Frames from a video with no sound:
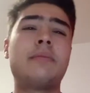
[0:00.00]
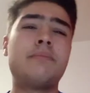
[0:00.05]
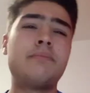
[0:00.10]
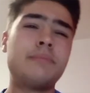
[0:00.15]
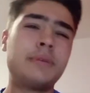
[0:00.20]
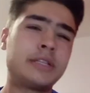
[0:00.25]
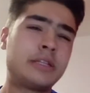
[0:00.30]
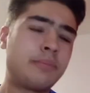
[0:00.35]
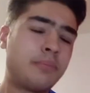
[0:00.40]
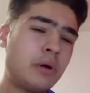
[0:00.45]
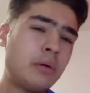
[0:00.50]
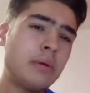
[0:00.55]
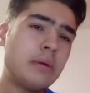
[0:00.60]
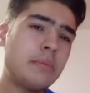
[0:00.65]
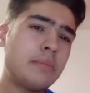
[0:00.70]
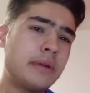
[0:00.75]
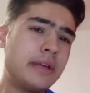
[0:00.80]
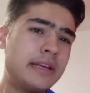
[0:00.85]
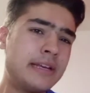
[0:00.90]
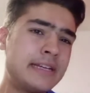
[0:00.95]
But the
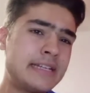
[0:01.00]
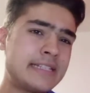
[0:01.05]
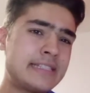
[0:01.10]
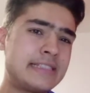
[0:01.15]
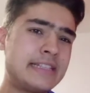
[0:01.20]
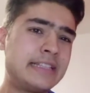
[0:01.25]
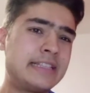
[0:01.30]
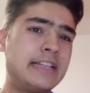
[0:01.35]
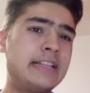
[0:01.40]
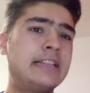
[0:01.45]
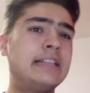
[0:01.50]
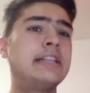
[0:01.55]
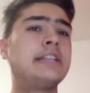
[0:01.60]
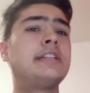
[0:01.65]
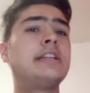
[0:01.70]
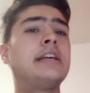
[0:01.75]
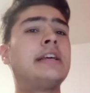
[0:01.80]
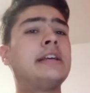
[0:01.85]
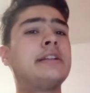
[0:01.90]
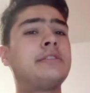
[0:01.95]
problem is that in
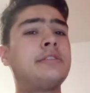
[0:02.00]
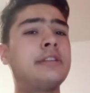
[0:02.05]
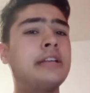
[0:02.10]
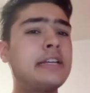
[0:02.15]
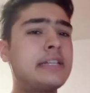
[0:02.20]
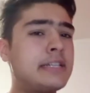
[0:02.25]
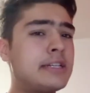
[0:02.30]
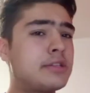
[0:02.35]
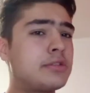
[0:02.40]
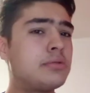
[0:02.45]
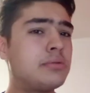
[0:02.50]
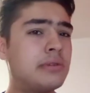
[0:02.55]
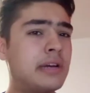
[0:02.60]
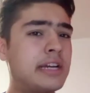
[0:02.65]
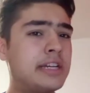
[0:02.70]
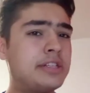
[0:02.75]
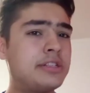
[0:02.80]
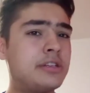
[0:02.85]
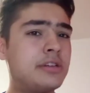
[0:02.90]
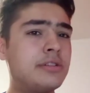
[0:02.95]
today's
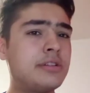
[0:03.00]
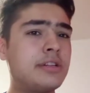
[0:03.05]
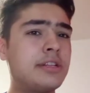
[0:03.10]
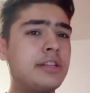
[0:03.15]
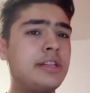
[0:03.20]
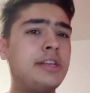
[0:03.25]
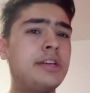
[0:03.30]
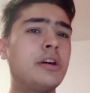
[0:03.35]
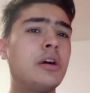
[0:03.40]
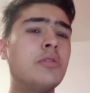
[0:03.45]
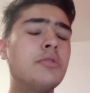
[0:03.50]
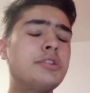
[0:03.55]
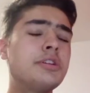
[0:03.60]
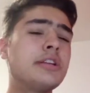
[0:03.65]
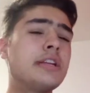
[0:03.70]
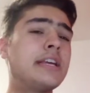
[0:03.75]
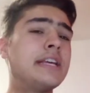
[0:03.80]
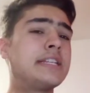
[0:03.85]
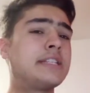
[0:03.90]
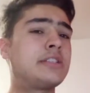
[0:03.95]
situation, the
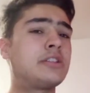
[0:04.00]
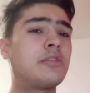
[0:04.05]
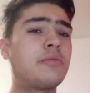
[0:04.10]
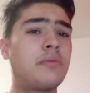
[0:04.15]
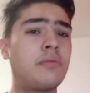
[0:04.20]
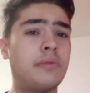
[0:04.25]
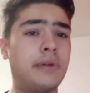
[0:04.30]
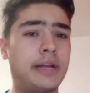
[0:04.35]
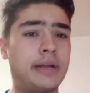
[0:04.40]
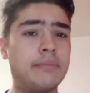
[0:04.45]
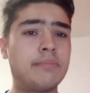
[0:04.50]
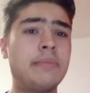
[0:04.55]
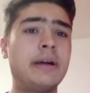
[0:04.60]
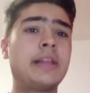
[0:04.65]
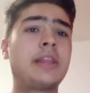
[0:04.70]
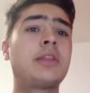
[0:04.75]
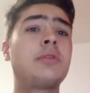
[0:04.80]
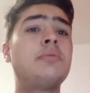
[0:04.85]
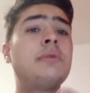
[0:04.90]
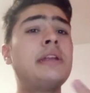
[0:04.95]
ocean is suffering by
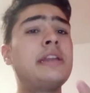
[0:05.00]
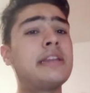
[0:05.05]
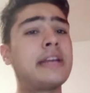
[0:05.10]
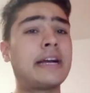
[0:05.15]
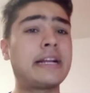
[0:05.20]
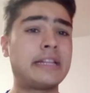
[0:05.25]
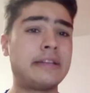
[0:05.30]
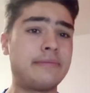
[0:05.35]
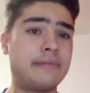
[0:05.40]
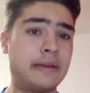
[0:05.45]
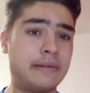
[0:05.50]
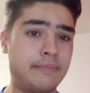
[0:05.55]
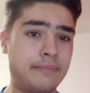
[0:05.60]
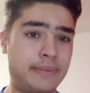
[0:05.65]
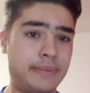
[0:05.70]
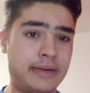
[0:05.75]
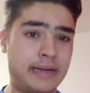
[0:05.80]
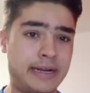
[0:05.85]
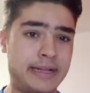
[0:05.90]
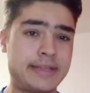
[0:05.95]
three negative
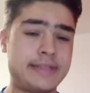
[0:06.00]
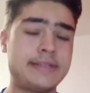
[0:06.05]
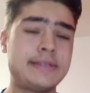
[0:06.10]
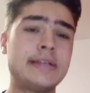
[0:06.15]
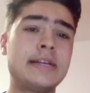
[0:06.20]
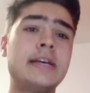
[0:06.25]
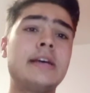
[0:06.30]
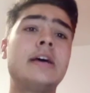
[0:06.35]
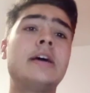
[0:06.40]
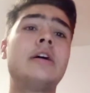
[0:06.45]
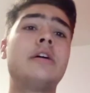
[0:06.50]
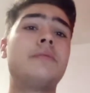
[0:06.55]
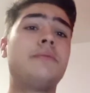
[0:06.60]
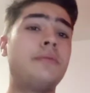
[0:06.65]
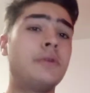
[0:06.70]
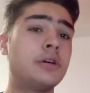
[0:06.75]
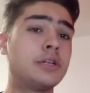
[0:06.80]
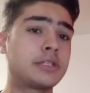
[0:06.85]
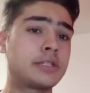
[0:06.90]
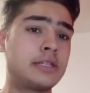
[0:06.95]
impacts.
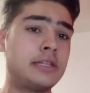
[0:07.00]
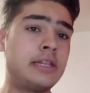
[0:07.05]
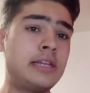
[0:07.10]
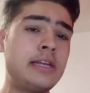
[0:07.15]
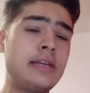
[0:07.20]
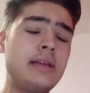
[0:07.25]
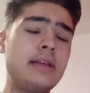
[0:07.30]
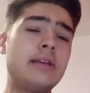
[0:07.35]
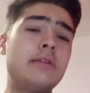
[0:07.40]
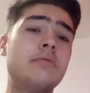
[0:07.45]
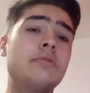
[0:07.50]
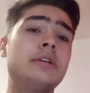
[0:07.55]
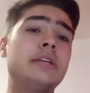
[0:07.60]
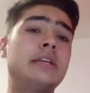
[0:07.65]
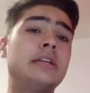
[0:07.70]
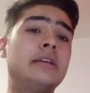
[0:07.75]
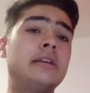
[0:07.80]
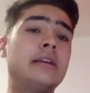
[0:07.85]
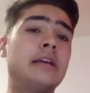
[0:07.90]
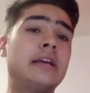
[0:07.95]
Firstly,
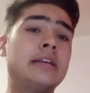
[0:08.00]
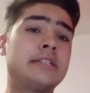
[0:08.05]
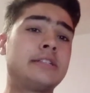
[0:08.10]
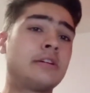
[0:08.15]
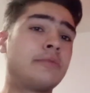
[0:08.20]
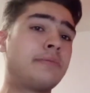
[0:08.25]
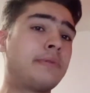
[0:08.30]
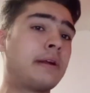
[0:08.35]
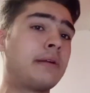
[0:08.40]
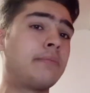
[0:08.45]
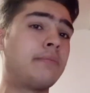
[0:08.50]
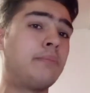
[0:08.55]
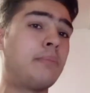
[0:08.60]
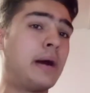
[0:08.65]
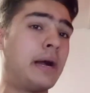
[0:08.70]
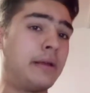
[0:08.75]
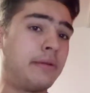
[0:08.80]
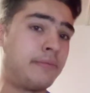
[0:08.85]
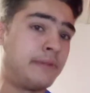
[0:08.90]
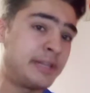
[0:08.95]
we are suffering
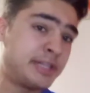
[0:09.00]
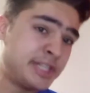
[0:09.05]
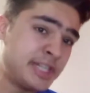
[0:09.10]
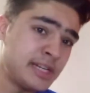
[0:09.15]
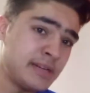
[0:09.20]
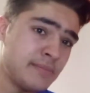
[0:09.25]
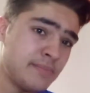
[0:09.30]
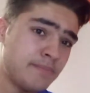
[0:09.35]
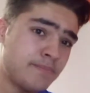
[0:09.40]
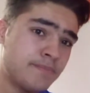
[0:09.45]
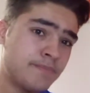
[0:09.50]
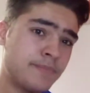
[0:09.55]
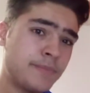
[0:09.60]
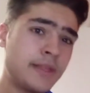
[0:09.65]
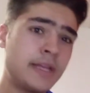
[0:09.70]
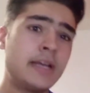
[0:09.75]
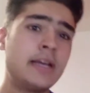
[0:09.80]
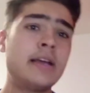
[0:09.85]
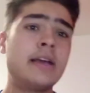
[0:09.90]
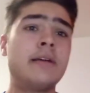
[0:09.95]
by fishing,
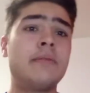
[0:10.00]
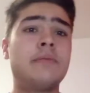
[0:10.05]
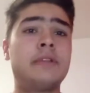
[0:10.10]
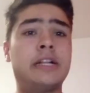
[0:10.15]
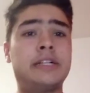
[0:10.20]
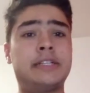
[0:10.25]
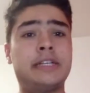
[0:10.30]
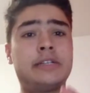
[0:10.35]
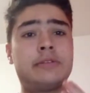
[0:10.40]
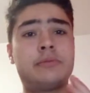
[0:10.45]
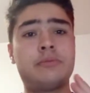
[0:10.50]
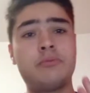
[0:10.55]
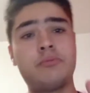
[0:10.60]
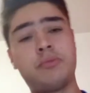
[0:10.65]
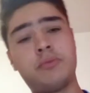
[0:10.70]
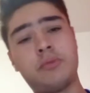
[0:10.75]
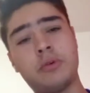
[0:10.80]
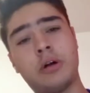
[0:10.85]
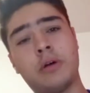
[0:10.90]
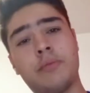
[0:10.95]
that is
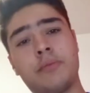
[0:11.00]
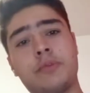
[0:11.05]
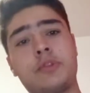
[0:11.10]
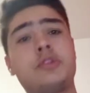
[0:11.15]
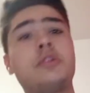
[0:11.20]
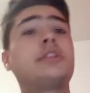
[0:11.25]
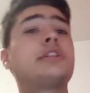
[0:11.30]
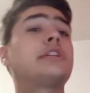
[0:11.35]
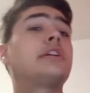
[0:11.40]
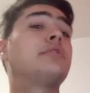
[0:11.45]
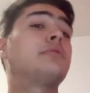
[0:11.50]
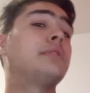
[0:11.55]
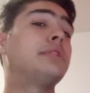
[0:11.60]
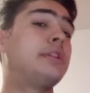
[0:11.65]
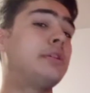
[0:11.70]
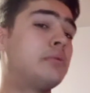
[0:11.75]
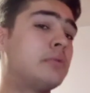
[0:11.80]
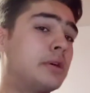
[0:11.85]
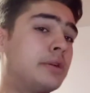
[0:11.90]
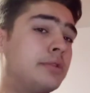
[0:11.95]
from
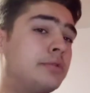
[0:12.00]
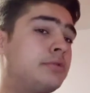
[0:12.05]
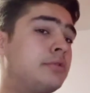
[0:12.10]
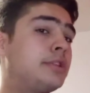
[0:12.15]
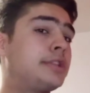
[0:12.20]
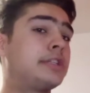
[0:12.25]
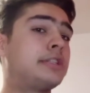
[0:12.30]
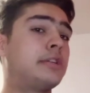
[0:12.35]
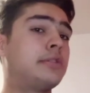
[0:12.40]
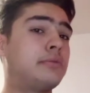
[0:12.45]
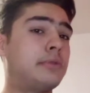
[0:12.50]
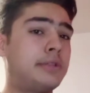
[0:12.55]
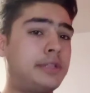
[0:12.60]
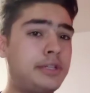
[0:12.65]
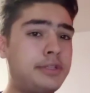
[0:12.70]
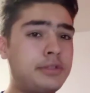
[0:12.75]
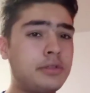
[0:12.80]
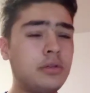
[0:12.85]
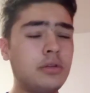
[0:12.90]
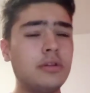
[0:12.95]
2021
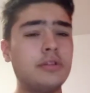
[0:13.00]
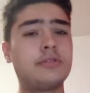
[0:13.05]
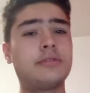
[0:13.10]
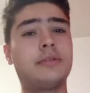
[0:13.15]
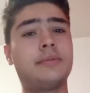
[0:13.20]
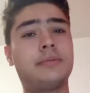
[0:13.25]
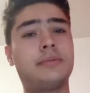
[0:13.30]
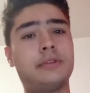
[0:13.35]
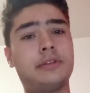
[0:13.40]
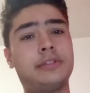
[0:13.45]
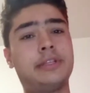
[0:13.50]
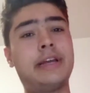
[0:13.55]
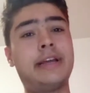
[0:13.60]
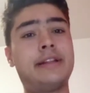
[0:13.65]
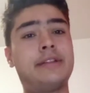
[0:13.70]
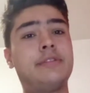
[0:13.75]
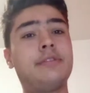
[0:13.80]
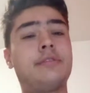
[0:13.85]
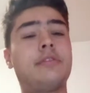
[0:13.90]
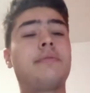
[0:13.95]
2022, so the
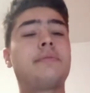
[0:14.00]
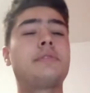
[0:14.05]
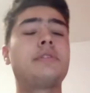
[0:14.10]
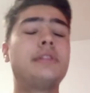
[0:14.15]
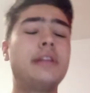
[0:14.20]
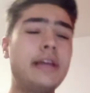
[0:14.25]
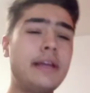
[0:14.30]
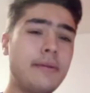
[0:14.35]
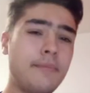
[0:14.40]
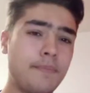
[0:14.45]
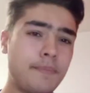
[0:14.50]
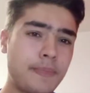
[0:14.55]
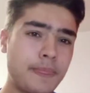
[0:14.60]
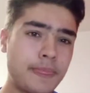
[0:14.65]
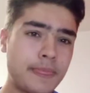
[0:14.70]
date of today,